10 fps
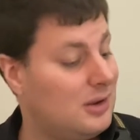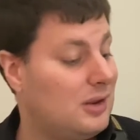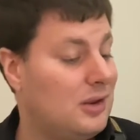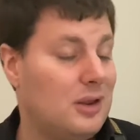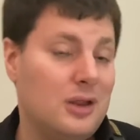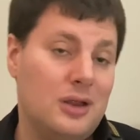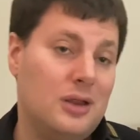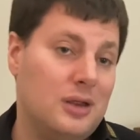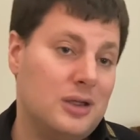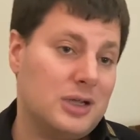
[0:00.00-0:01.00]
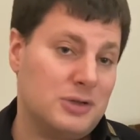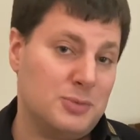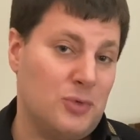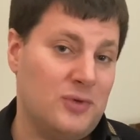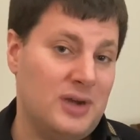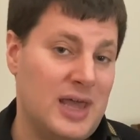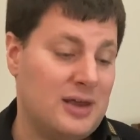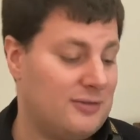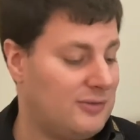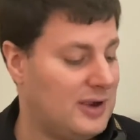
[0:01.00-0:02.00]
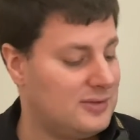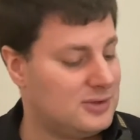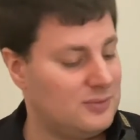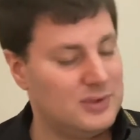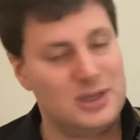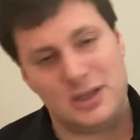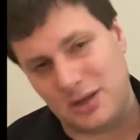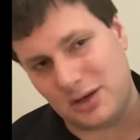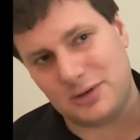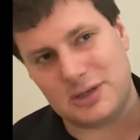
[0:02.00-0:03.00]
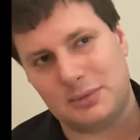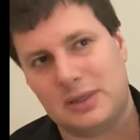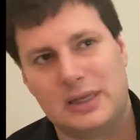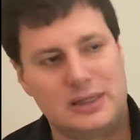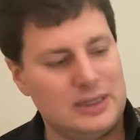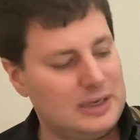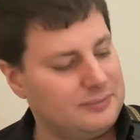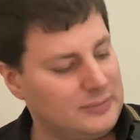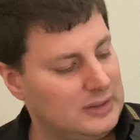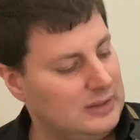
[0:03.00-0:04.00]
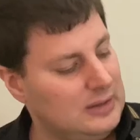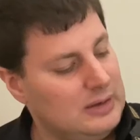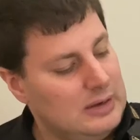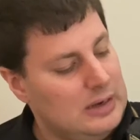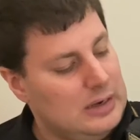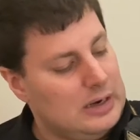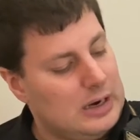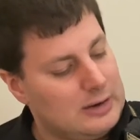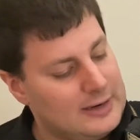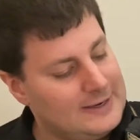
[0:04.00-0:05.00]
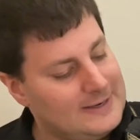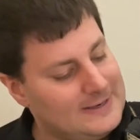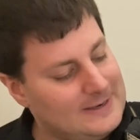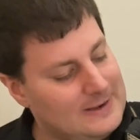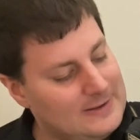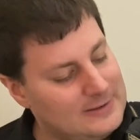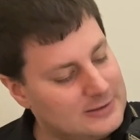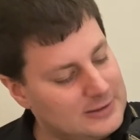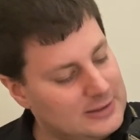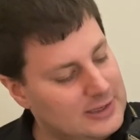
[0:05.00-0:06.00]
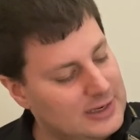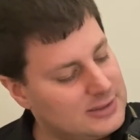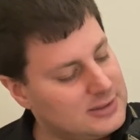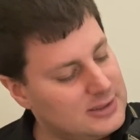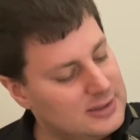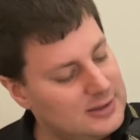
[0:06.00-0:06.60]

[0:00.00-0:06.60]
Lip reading: Because we moved it down a fret. So you could do something like that. All right, let's look at the next.